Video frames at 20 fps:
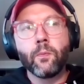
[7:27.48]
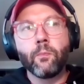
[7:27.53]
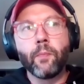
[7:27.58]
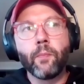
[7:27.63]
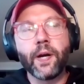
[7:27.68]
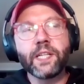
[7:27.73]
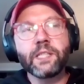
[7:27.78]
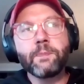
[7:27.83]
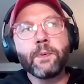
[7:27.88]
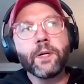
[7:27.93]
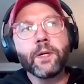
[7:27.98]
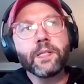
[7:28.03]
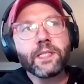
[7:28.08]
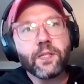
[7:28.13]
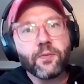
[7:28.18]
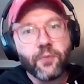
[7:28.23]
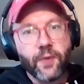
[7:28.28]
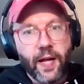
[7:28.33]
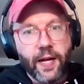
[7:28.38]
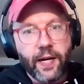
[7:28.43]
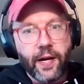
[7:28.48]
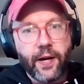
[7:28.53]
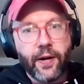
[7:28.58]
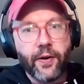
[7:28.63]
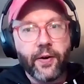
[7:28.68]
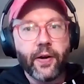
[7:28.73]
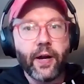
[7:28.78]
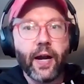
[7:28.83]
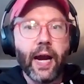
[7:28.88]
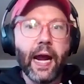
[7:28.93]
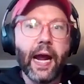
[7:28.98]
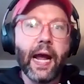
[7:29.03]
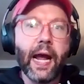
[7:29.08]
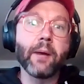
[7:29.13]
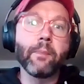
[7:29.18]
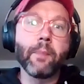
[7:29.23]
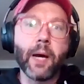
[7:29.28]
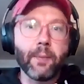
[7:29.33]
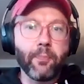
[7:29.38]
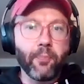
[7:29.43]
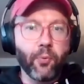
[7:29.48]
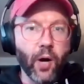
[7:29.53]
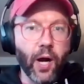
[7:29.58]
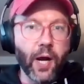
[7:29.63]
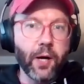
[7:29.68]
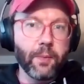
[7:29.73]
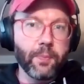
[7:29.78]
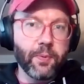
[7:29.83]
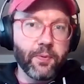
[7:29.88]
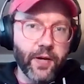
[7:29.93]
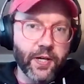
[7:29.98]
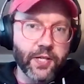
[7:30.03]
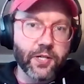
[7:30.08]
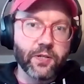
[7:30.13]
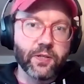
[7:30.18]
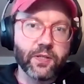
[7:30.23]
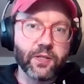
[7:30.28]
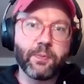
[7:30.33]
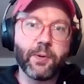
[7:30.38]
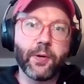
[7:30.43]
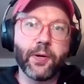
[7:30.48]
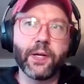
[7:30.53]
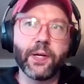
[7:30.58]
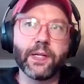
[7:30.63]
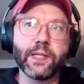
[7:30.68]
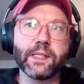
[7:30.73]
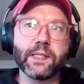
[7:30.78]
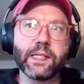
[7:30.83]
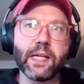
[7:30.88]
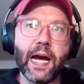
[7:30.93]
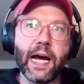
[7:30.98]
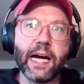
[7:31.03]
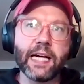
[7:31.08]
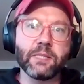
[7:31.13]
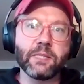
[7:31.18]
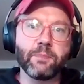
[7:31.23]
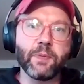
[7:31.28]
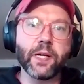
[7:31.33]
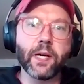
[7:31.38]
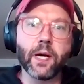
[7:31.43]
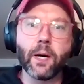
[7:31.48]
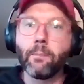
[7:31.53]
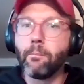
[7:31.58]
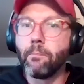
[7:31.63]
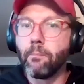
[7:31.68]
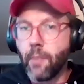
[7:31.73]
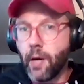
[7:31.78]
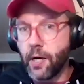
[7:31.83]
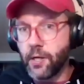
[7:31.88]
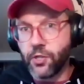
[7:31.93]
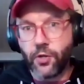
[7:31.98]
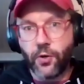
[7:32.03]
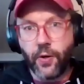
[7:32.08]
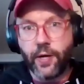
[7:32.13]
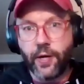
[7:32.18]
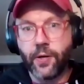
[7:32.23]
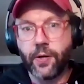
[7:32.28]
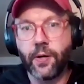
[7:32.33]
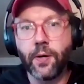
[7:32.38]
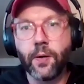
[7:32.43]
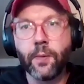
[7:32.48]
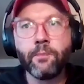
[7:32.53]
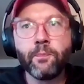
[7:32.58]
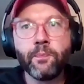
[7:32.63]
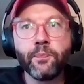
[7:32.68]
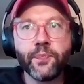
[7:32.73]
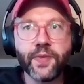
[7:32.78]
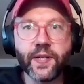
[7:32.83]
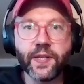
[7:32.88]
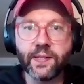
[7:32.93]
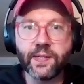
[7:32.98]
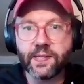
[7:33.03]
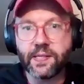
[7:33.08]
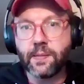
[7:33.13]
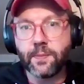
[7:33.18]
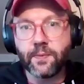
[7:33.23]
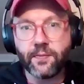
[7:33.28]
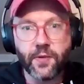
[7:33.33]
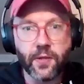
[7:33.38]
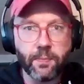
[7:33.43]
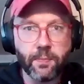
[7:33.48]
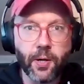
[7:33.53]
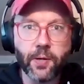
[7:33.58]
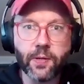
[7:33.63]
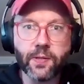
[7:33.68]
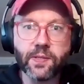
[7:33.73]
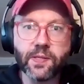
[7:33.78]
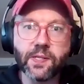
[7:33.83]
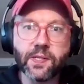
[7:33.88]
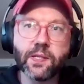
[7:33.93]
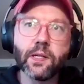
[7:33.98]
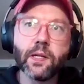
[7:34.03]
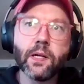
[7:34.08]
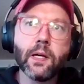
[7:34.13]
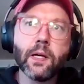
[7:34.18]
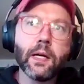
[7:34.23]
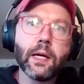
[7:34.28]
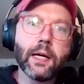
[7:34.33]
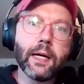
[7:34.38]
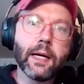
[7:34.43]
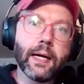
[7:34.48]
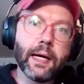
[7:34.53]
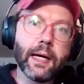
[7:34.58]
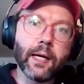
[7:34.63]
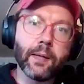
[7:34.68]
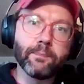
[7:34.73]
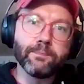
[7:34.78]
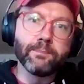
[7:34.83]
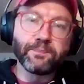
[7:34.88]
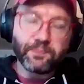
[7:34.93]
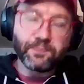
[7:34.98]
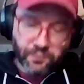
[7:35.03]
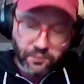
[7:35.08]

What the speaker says: experience at Flatiron and my prior professional experience has become much greater than the sum of their parts. I